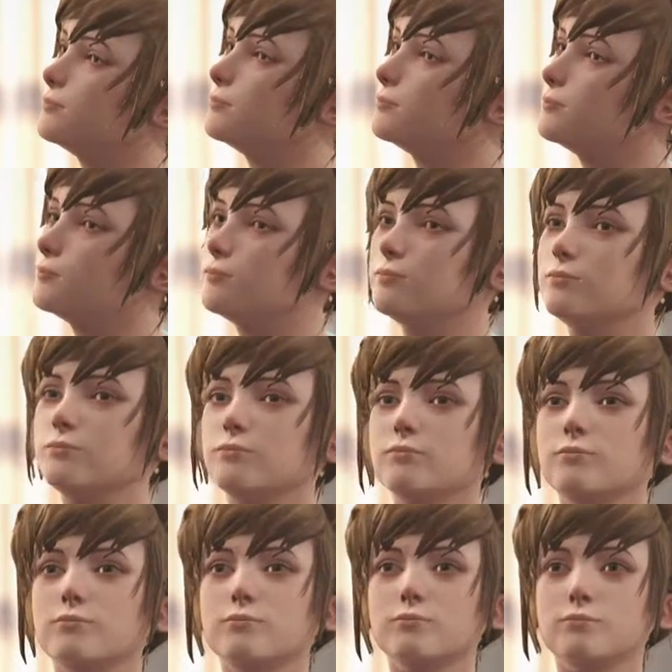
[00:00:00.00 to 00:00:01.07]

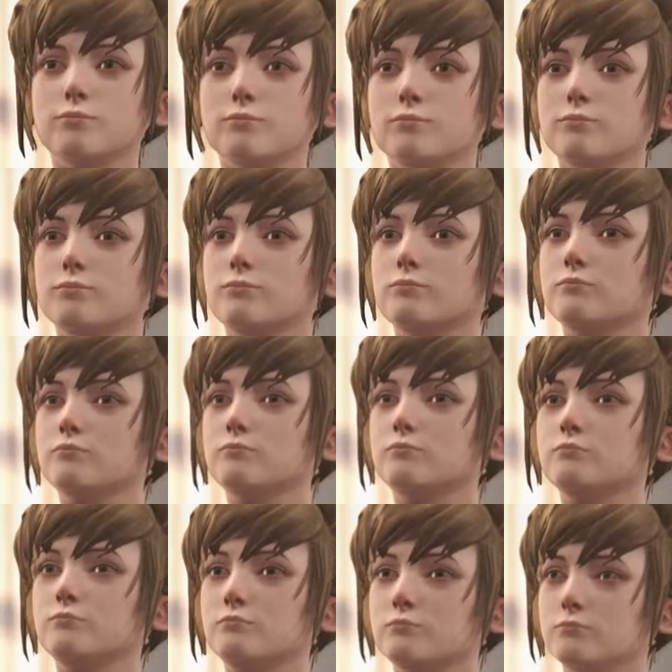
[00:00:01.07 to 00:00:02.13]

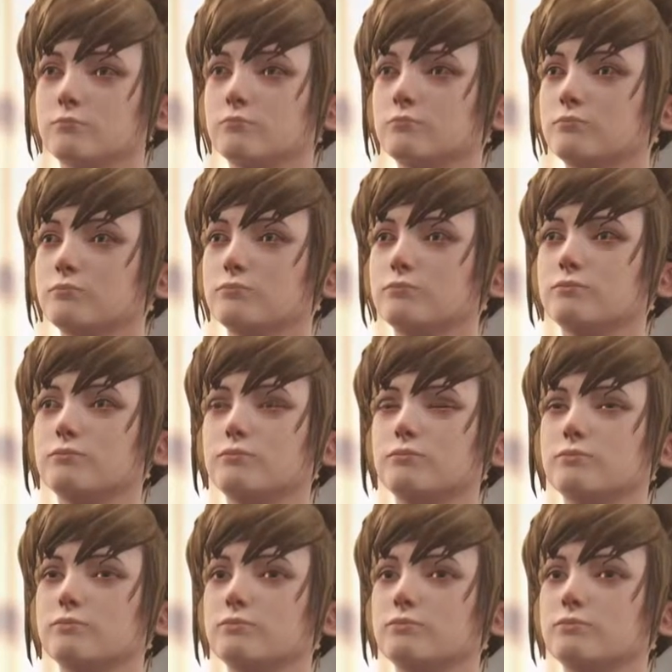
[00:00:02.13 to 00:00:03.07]
(silence)